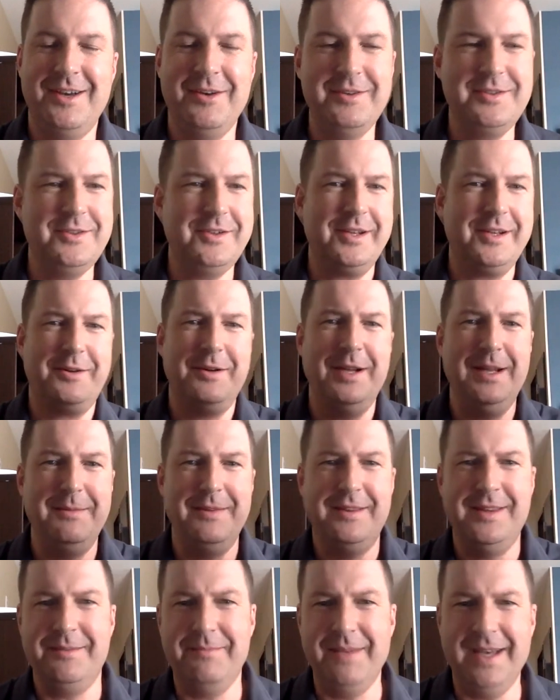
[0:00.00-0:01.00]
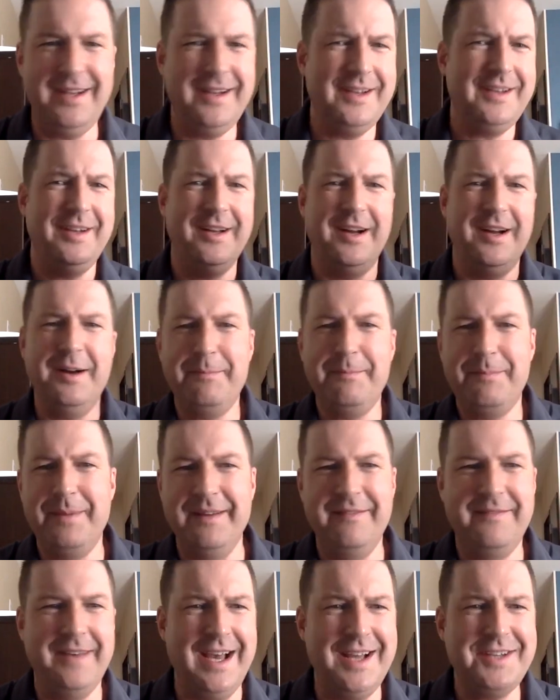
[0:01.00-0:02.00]
I always look at Graham and think, man, I got to up
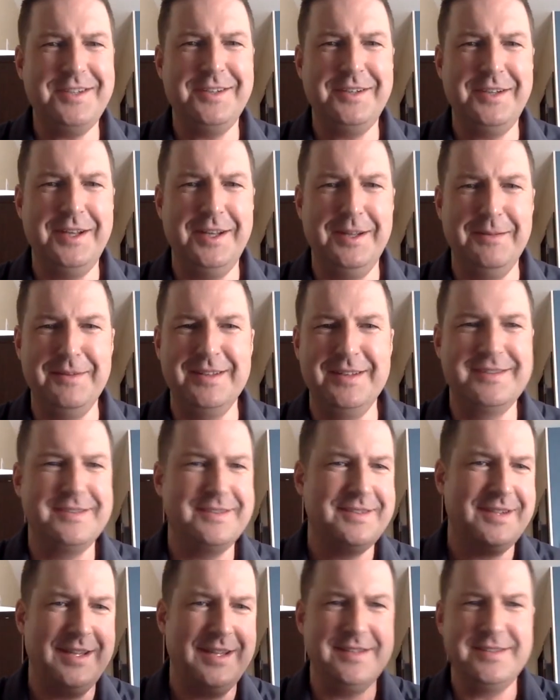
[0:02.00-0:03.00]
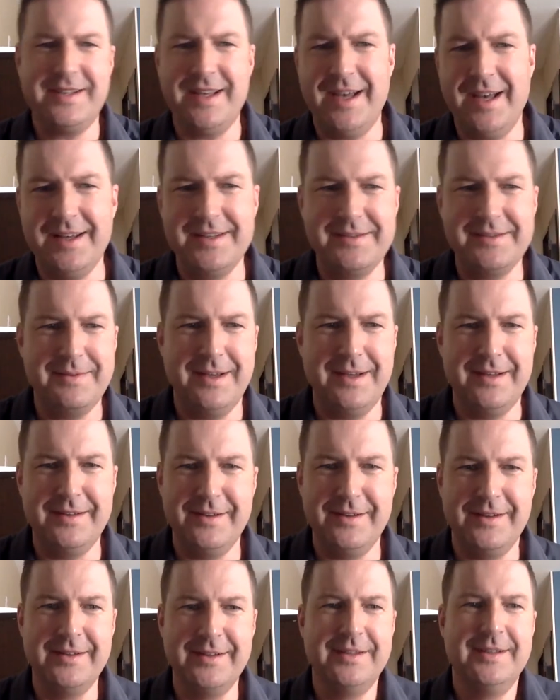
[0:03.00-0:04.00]
my fashion game. These guys, man,
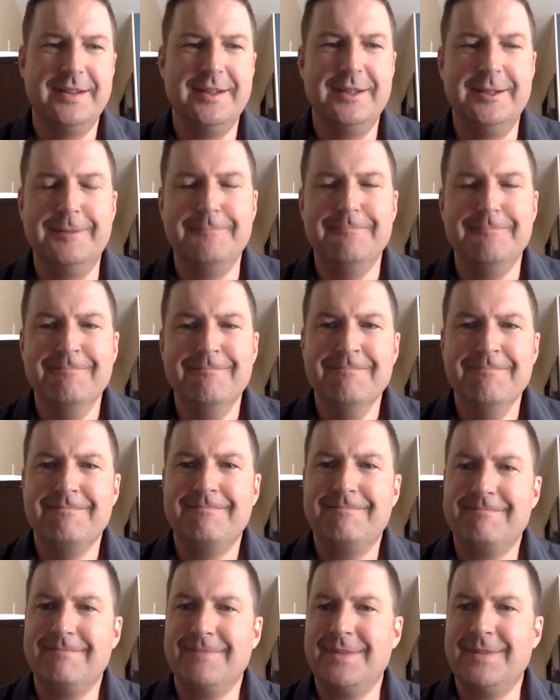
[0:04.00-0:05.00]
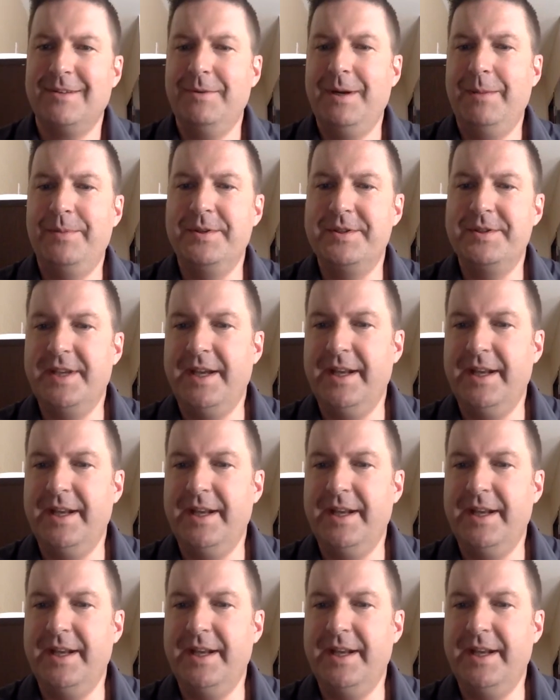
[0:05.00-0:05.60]
they're represent.